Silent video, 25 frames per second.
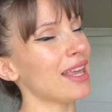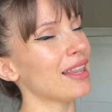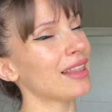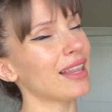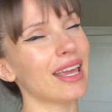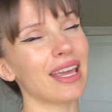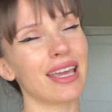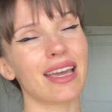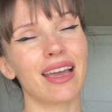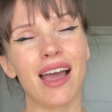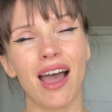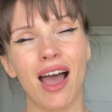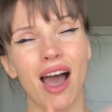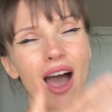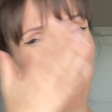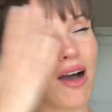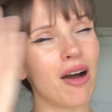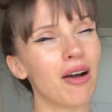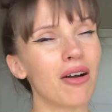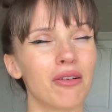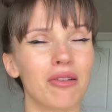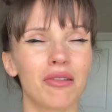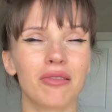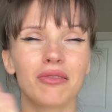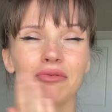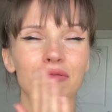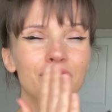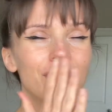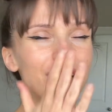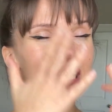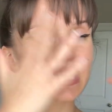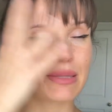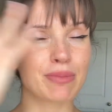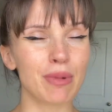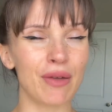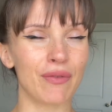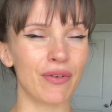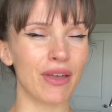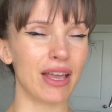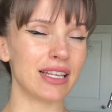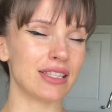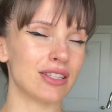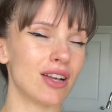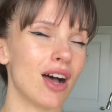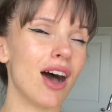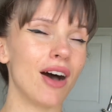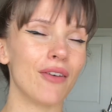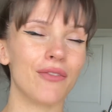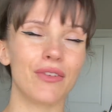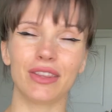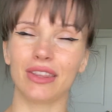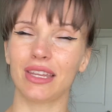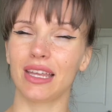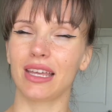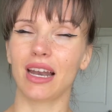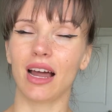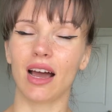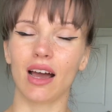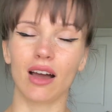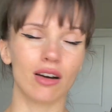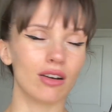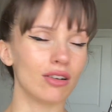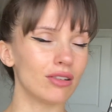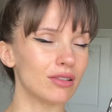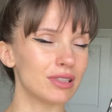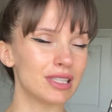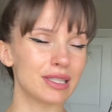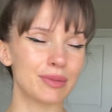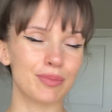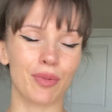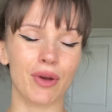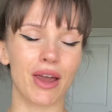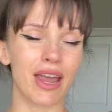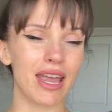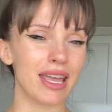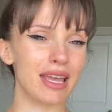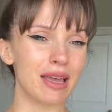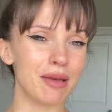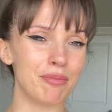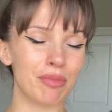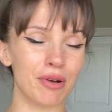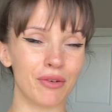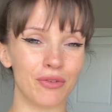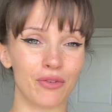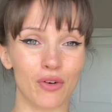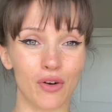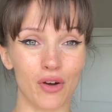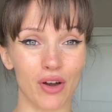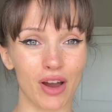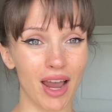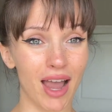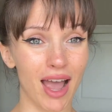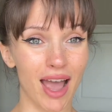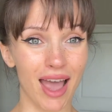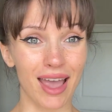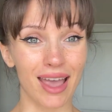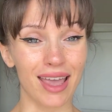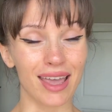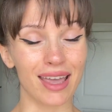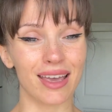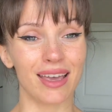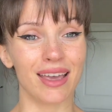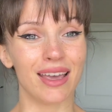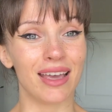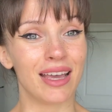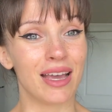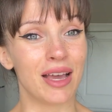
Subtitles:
Like I'll rinse my face off and then I'll spray it before I